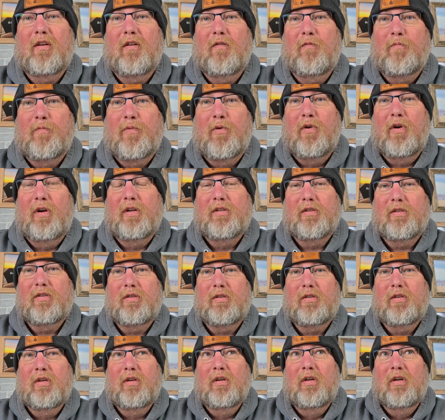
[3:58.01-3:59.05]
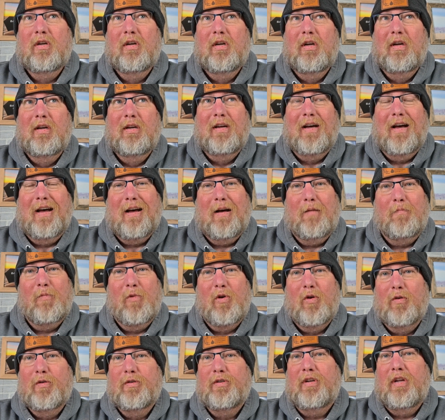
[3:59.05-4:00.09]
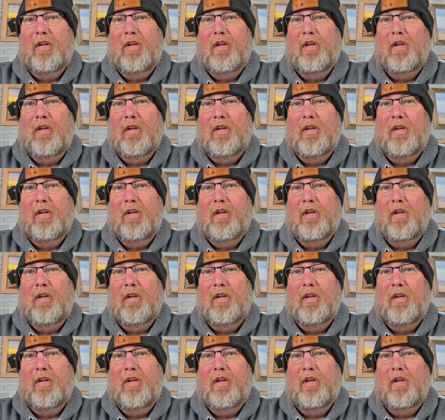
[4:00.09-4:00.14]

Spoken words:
of prints, those